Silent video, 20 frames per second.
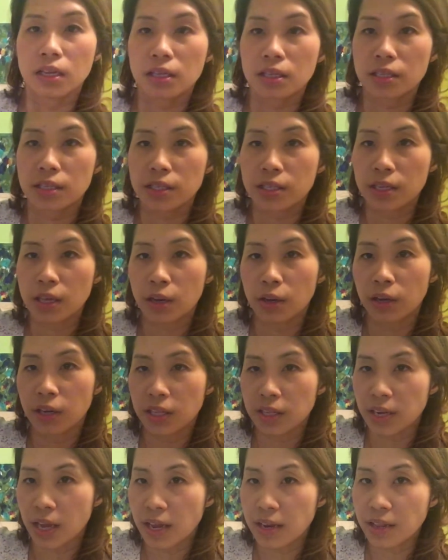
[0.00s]
so
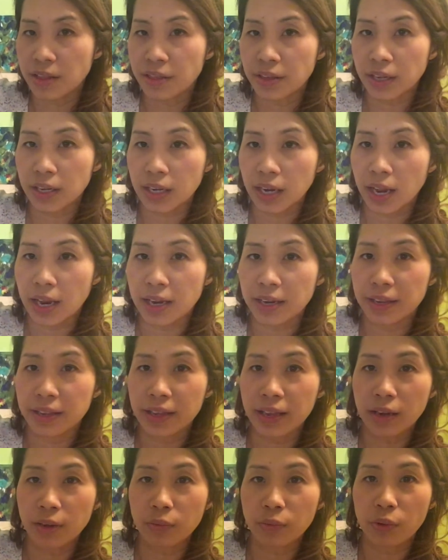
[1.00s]
another thing I
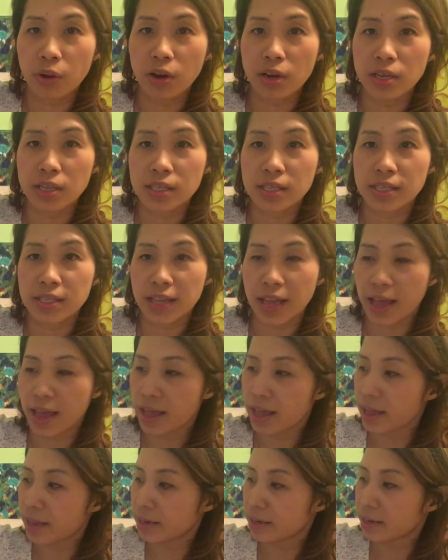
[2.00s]
did was
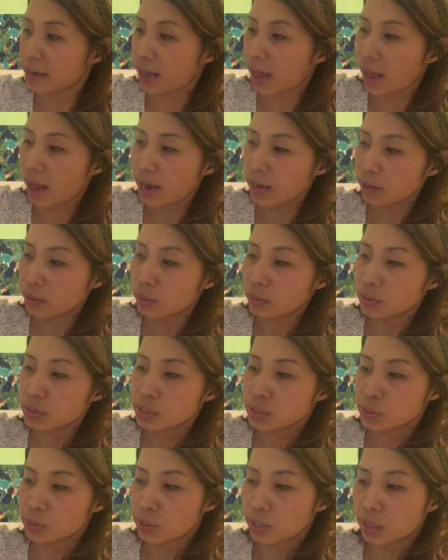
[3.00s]
that I
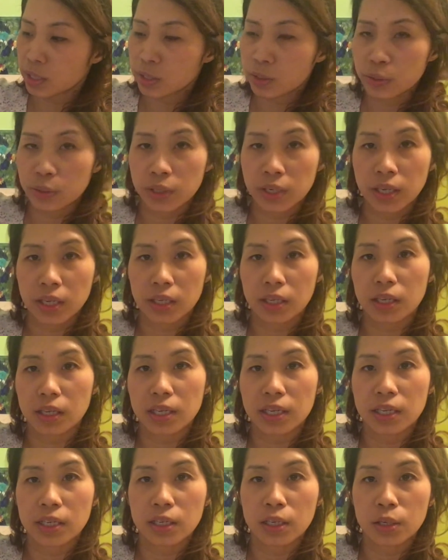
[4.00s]
also included
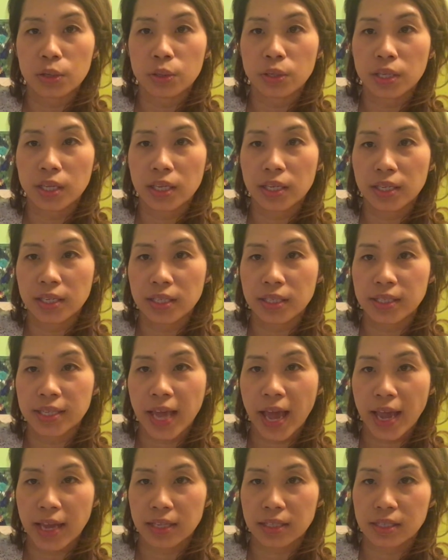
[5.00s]
the
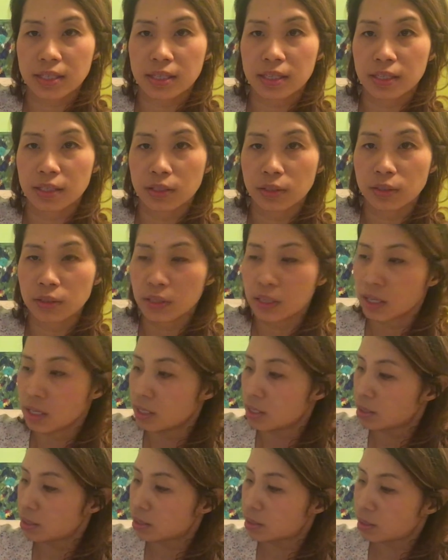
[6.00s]
tax.
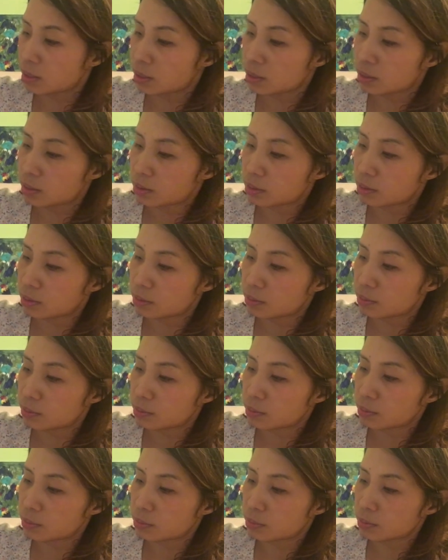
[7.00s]
So
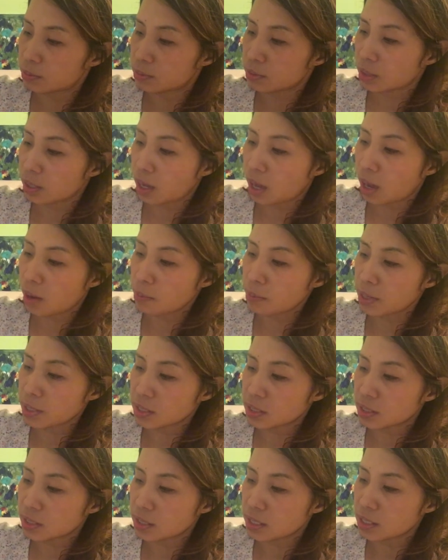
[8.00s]
how
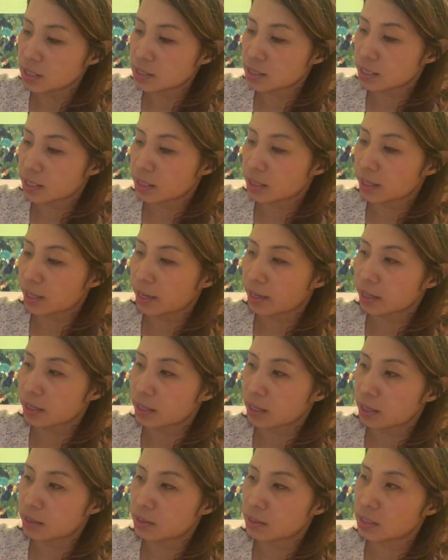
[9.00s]
much is it, like
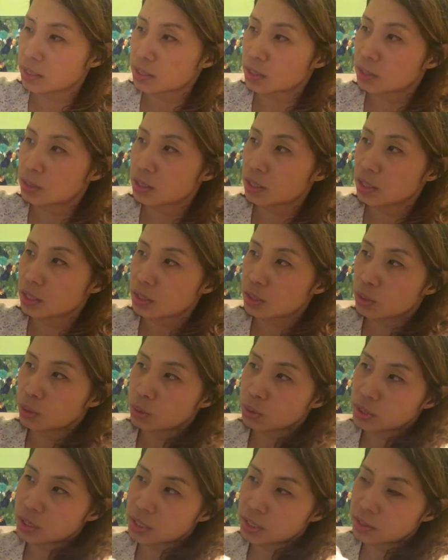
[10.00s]
the
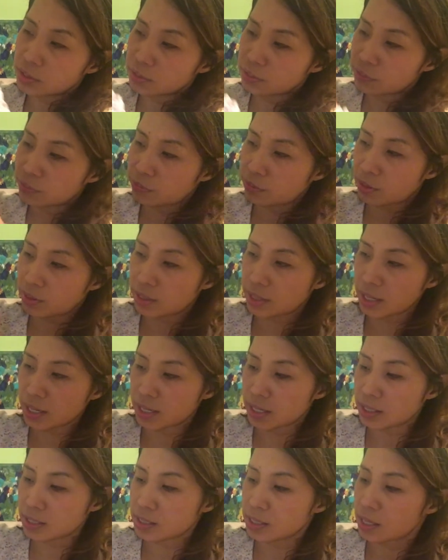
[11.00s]
total for
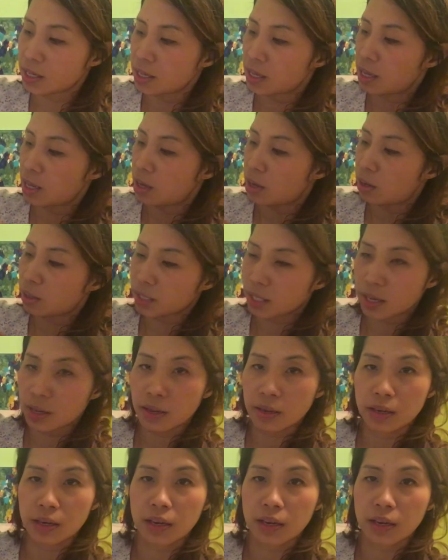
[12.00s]
this? Okay,